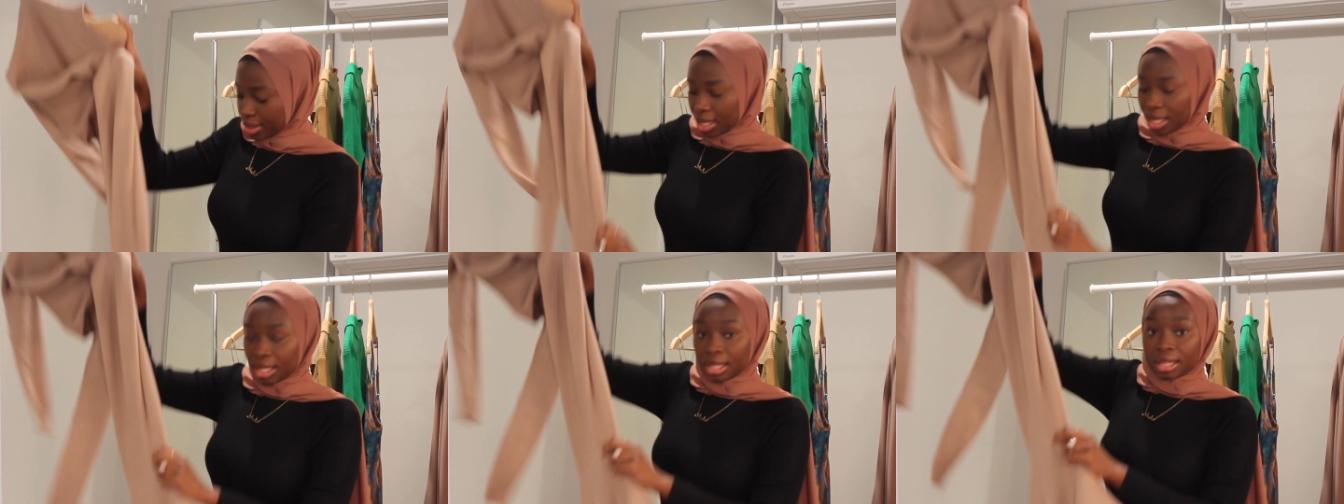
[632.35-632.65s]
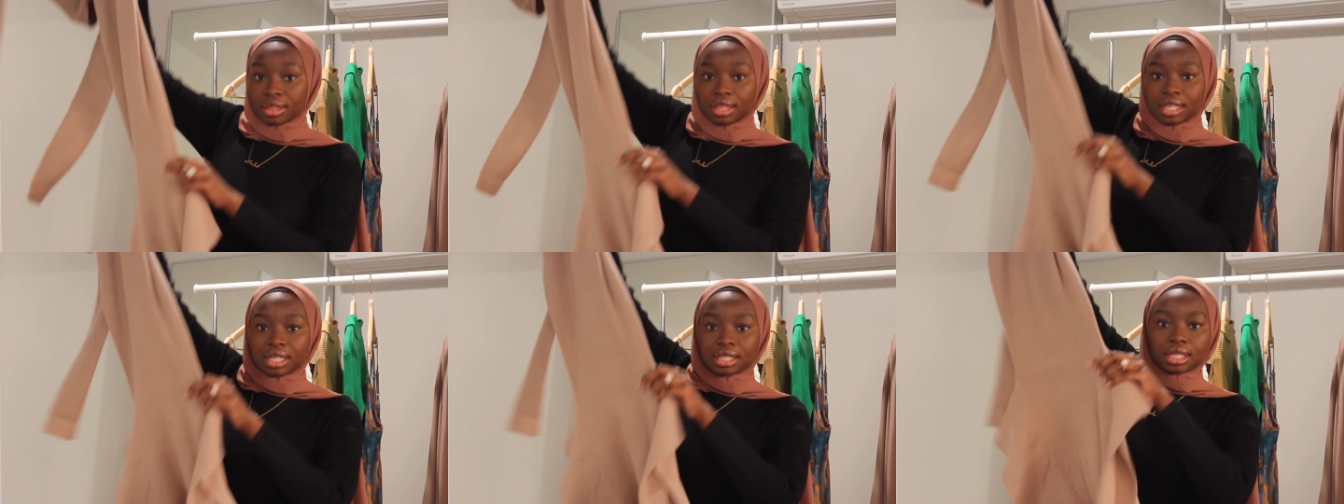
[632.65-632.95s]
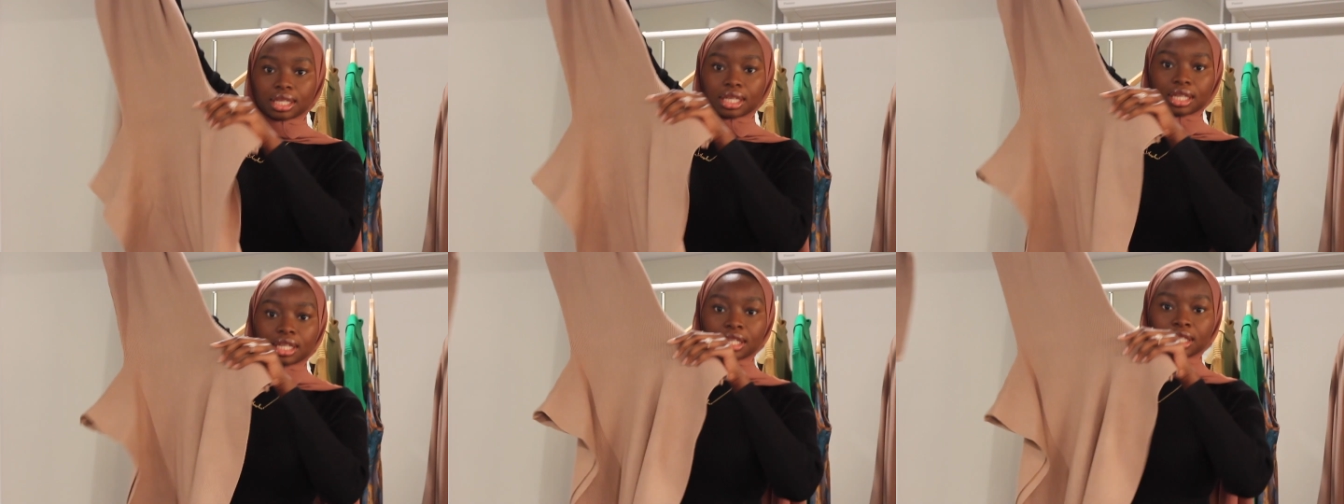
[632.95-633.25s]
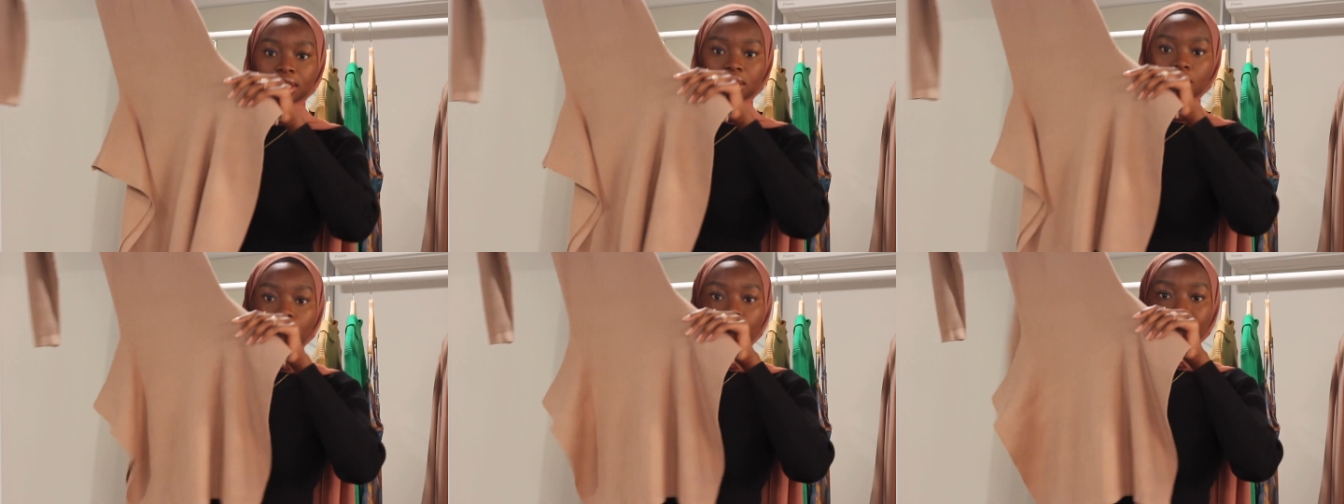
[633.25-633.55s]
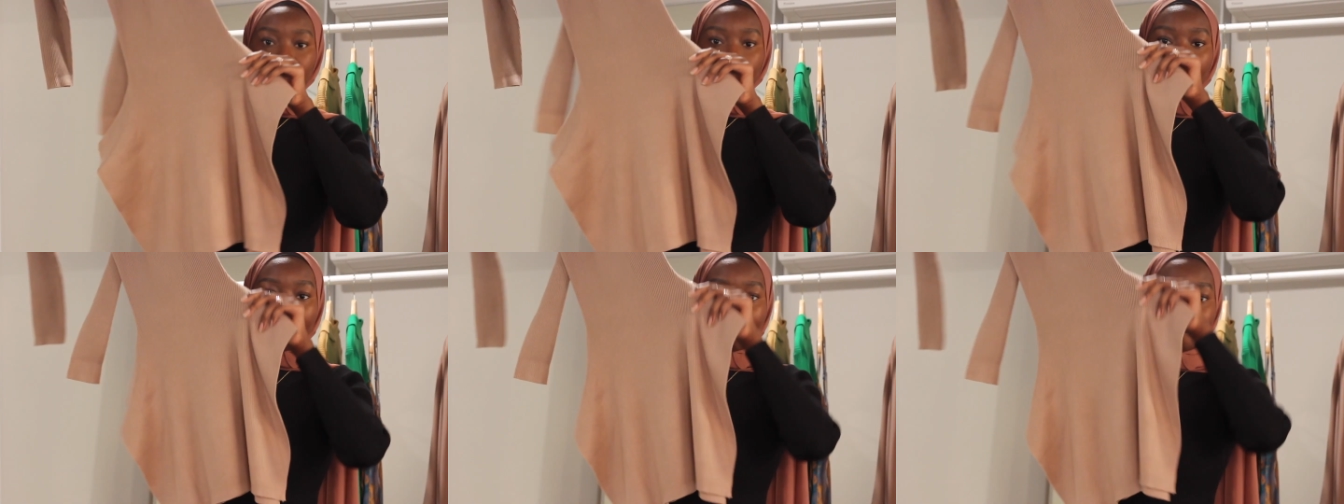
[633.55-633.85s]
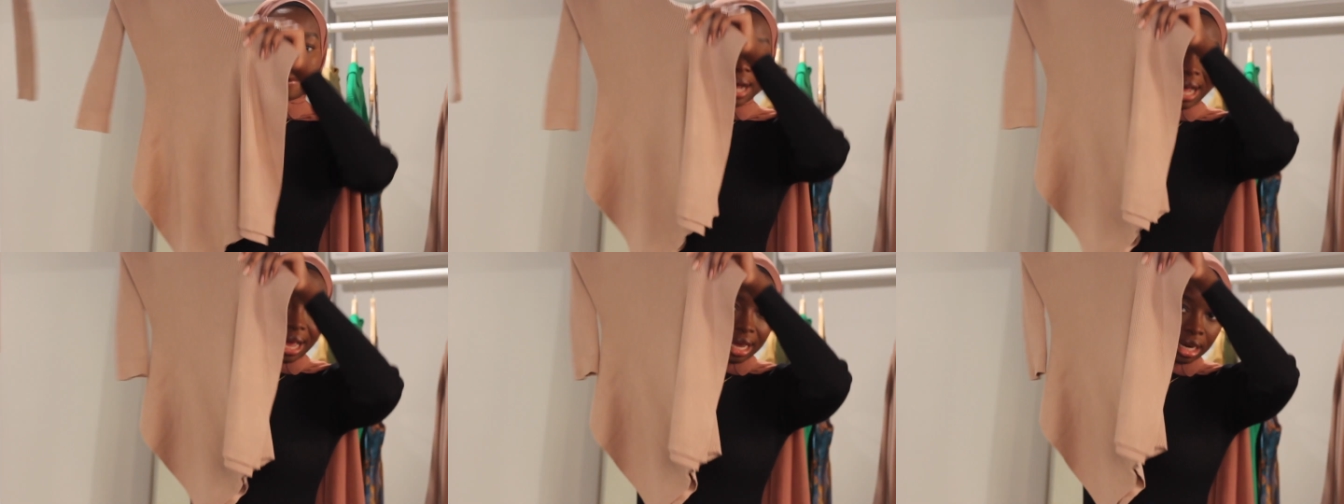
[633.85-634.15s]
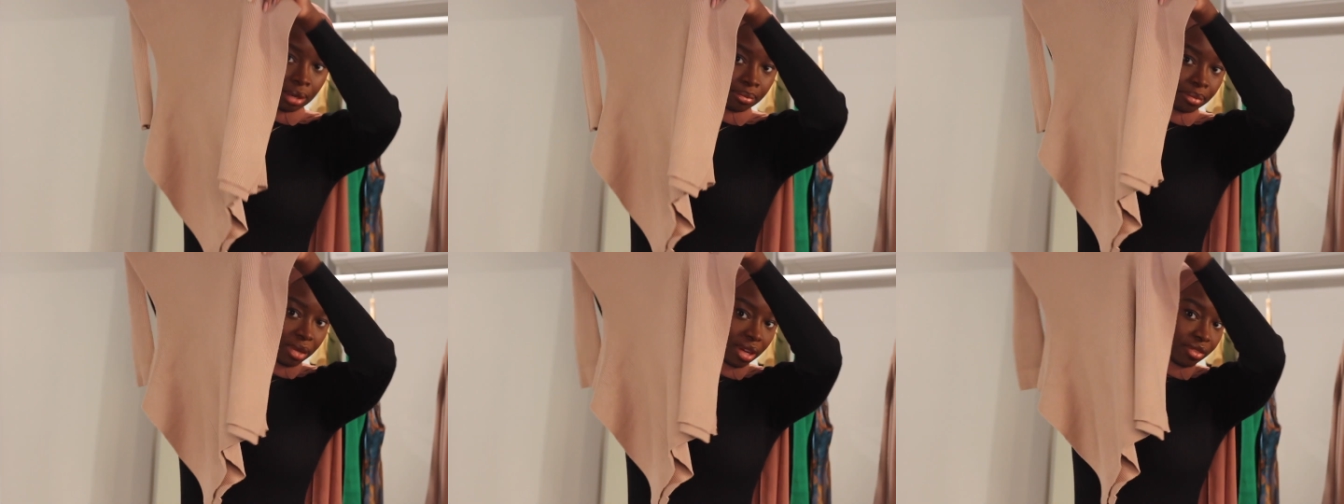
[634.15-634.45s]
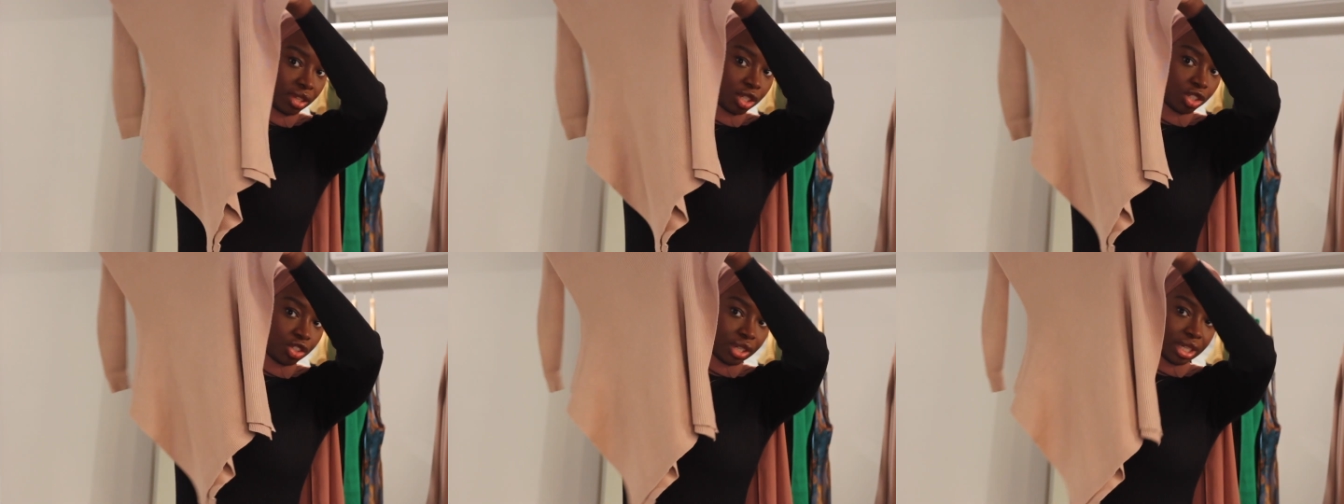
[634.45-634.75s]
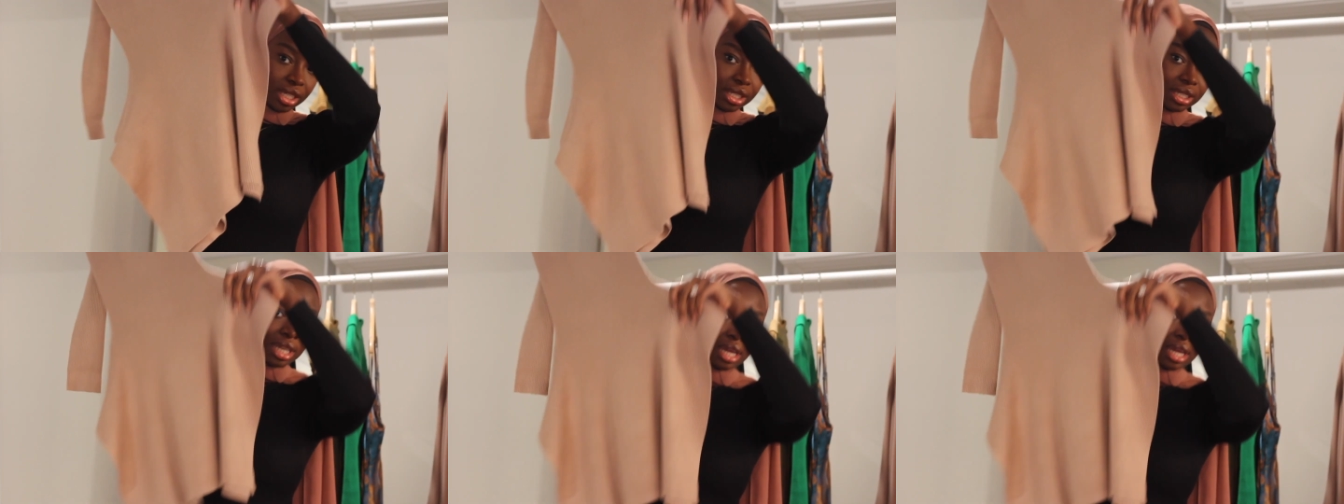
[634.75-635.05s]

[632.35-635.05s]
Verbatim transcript: then this is what the bottom of the dress